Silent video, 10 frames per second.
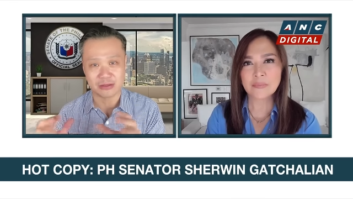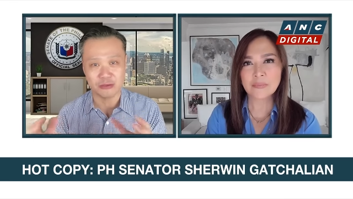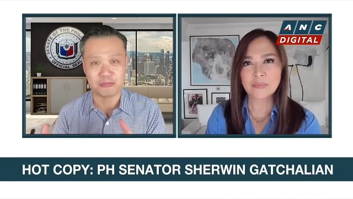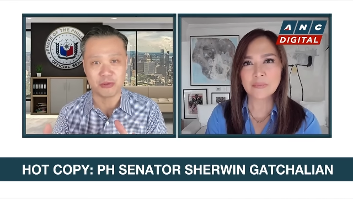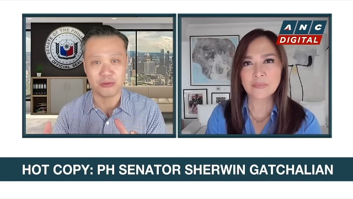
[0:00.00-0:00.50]

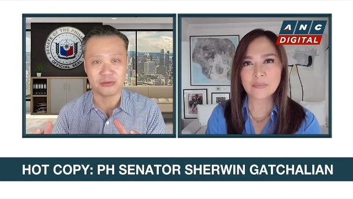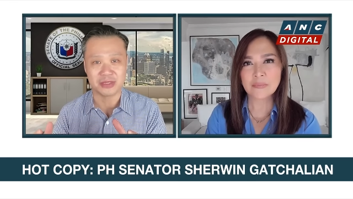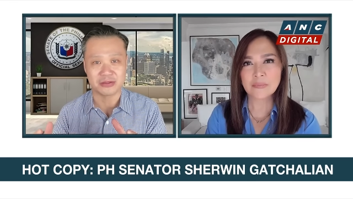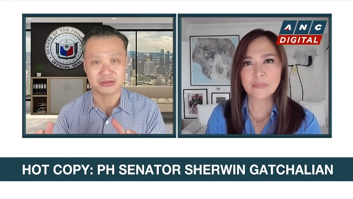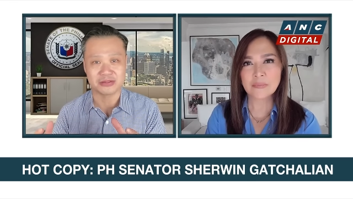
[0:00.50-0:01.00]
Speaker 1: loophole
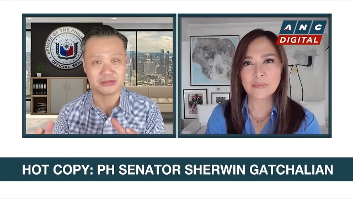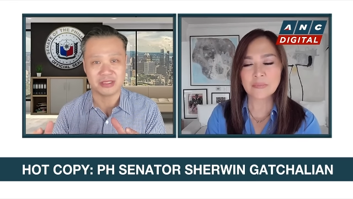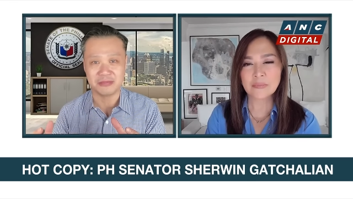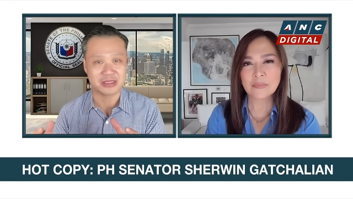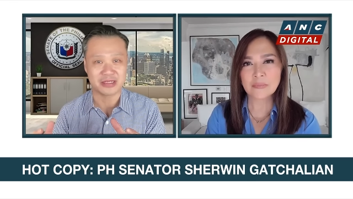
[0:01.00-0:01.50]
because
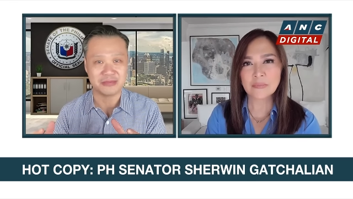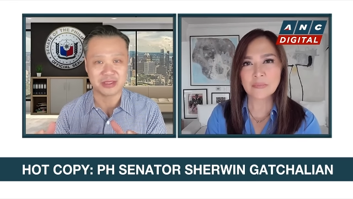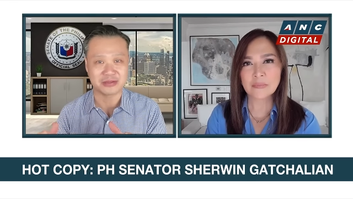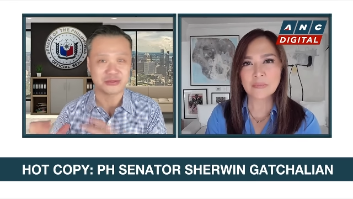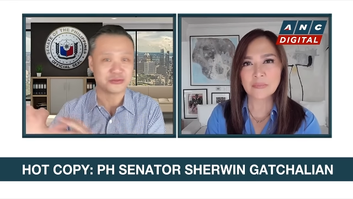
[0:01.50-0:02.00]
they might claim
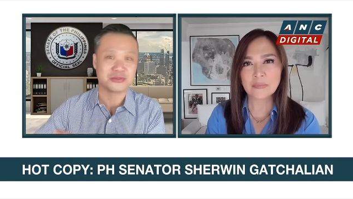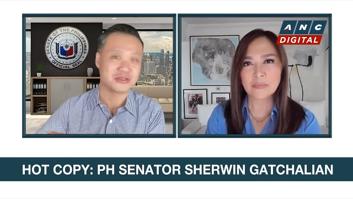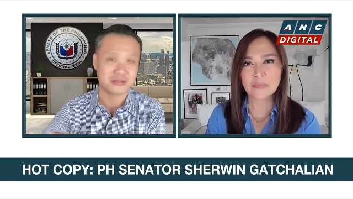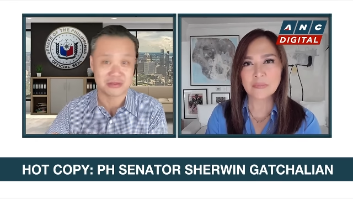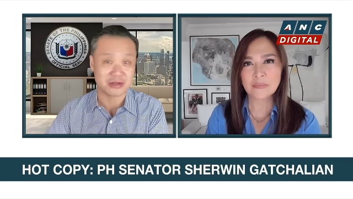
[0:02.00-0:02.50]
that the
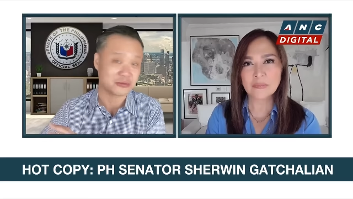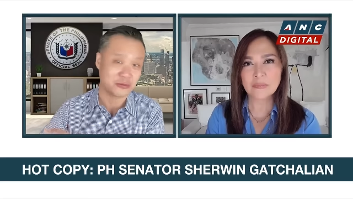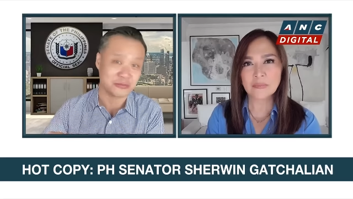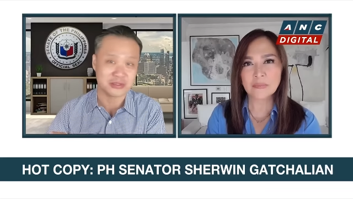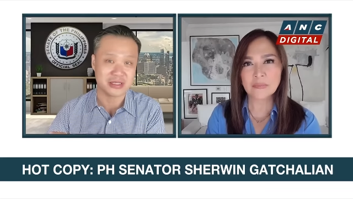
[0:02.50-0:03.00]
students are at
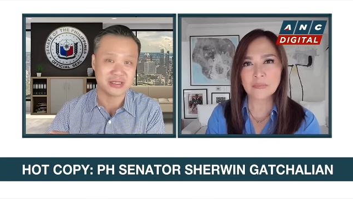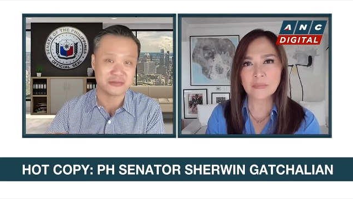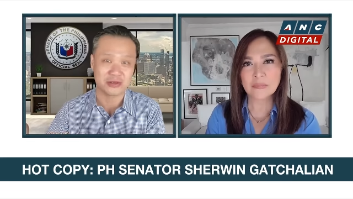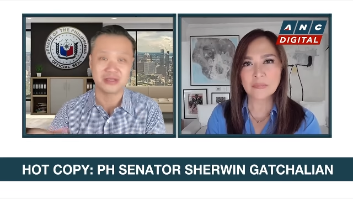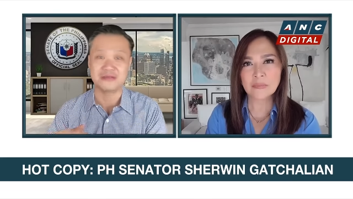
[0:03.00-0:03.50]
home
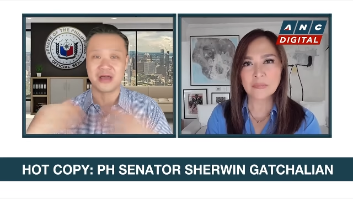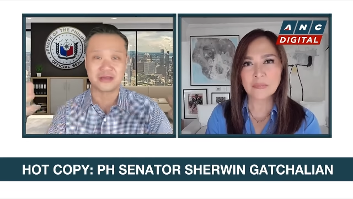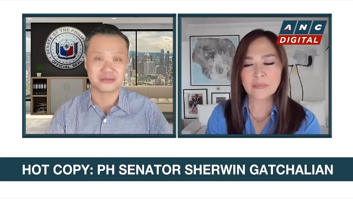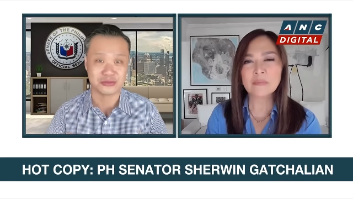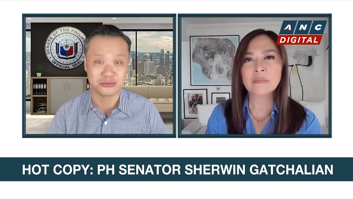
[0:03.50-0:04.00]
studying, where in
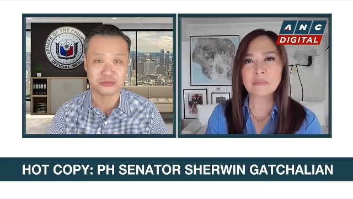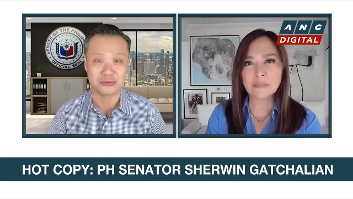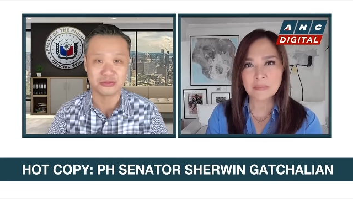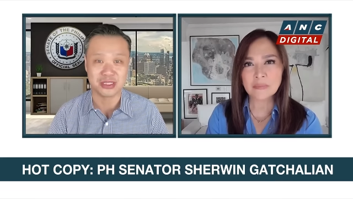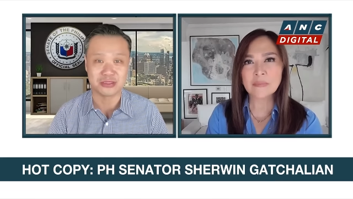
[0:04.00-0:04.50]
fact there's no
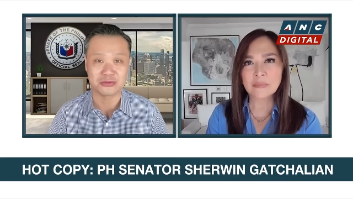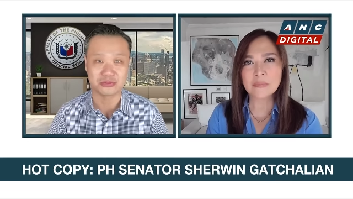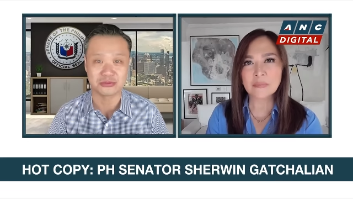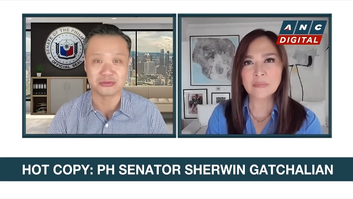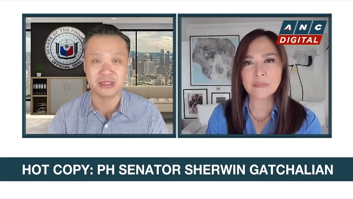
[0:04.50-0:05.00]
students, so
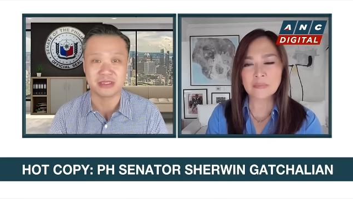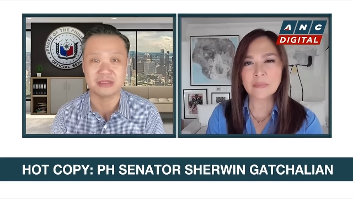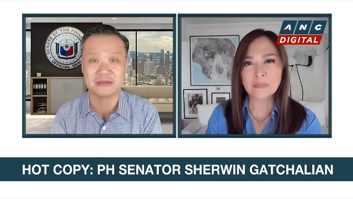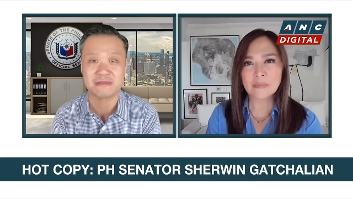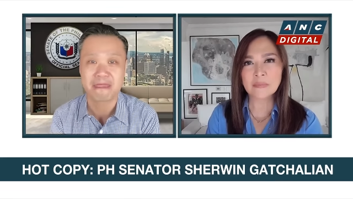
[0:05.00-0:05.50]
to
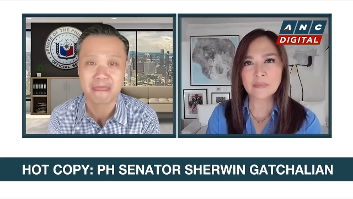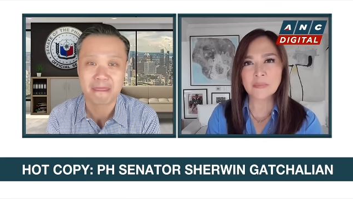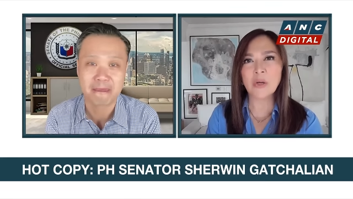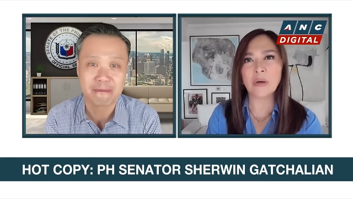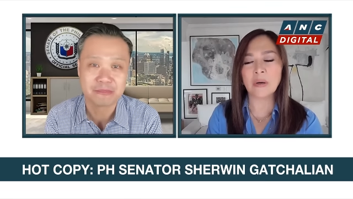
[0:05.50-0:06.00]
speak.
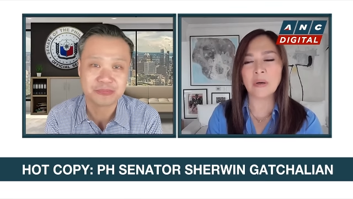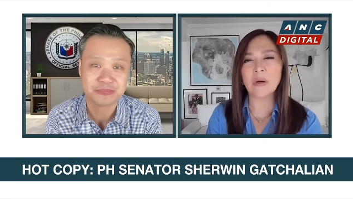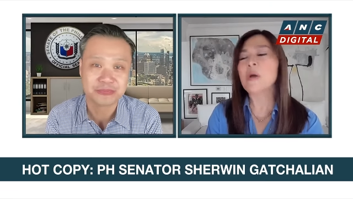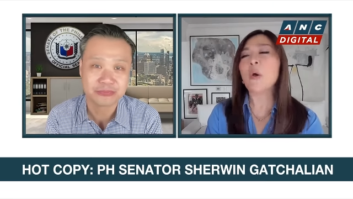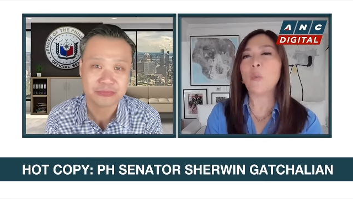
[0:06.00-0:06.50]

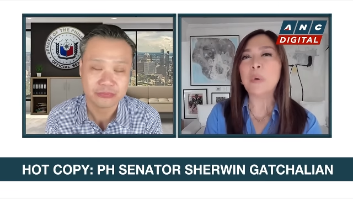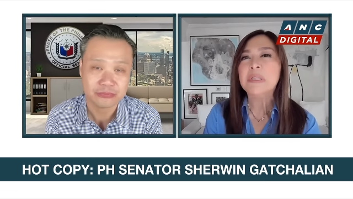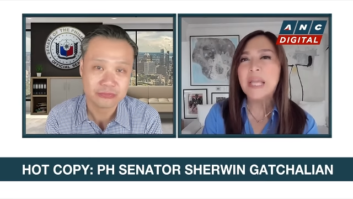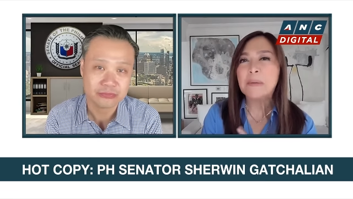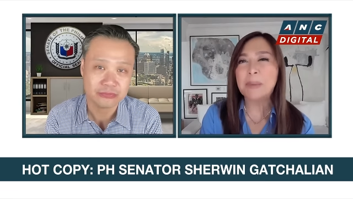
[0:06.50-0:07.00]
Speaker 2: Oh,
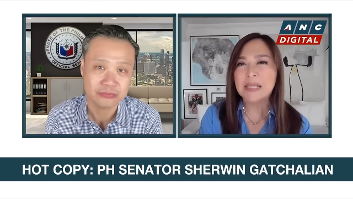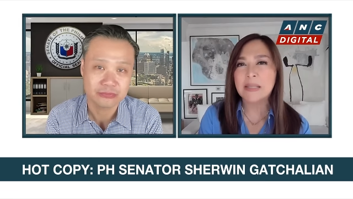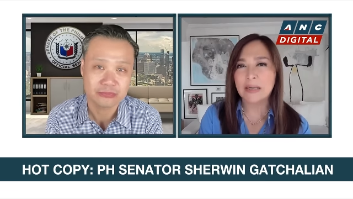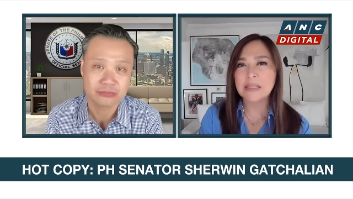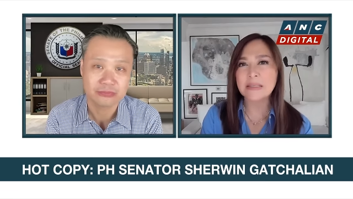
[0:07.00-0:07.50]
what can be
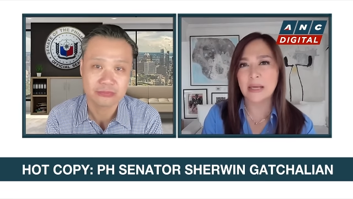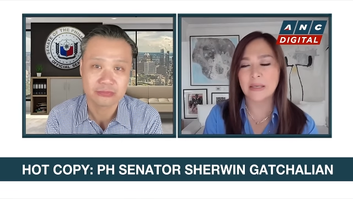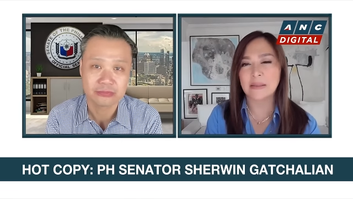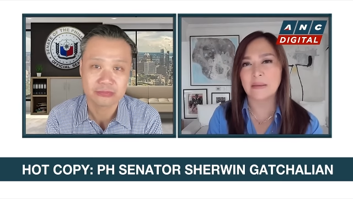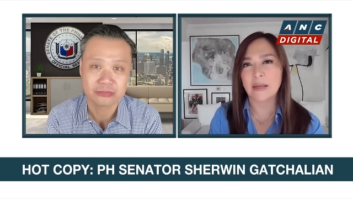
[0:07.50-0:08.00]
done,
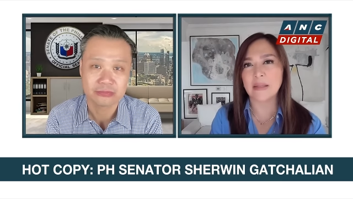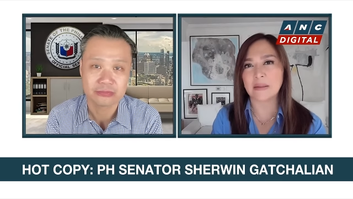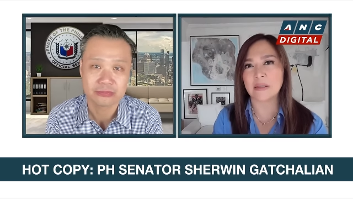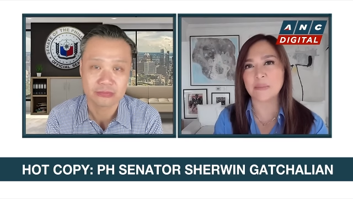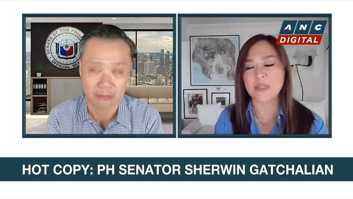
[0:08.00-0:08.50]
Senator, in
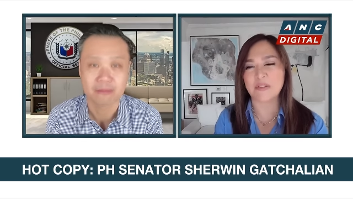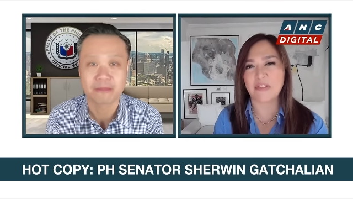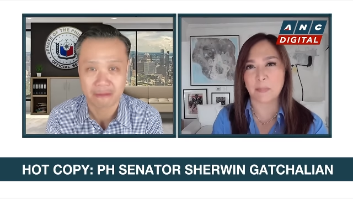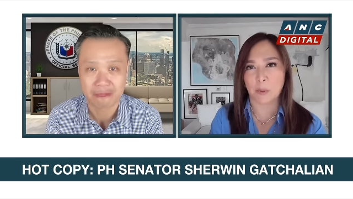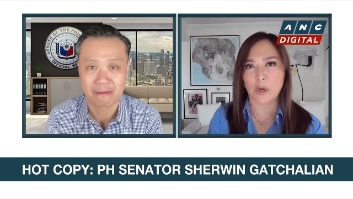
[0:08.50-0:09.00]
terms of
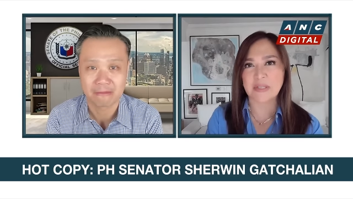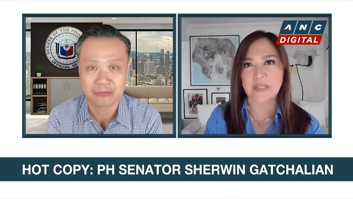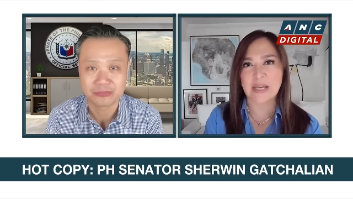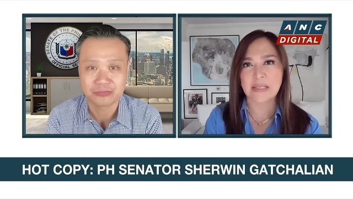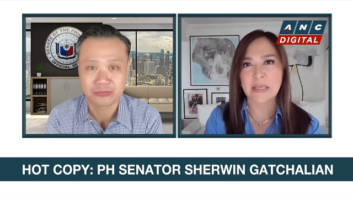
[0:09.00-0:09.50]
the
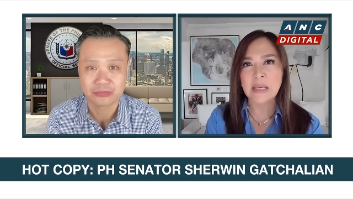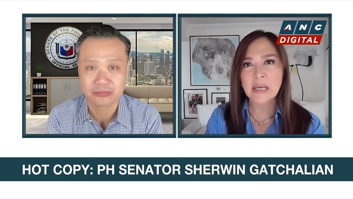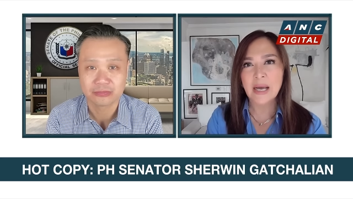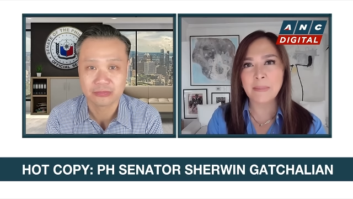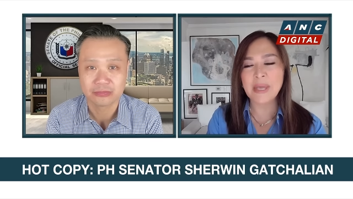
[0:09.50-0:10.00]
process?
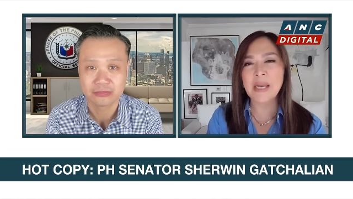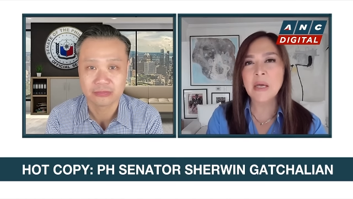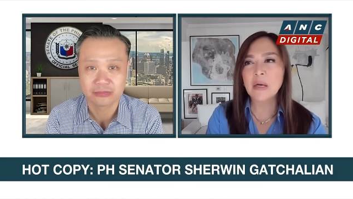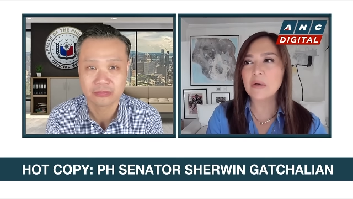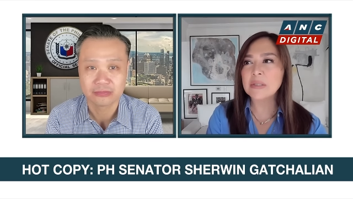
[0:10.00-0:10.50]
I mean,
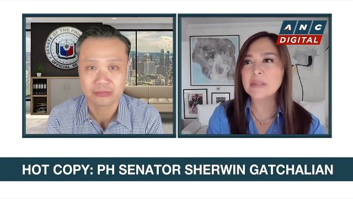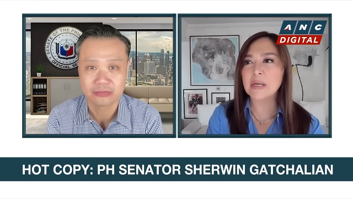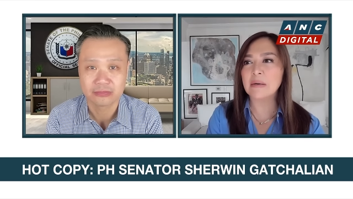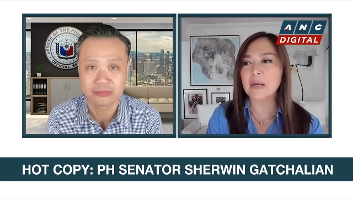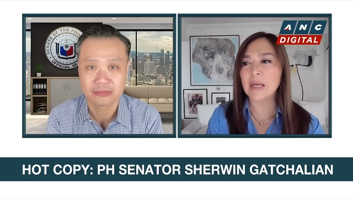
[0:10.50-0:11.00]

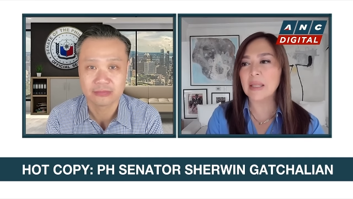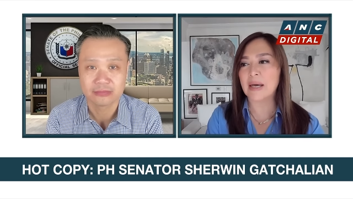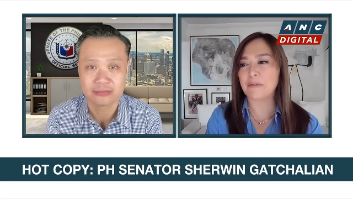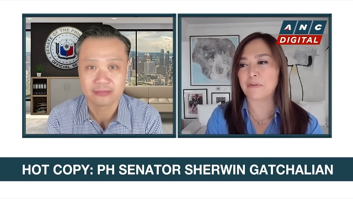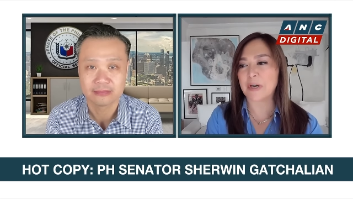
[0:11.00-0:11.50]
considering that, for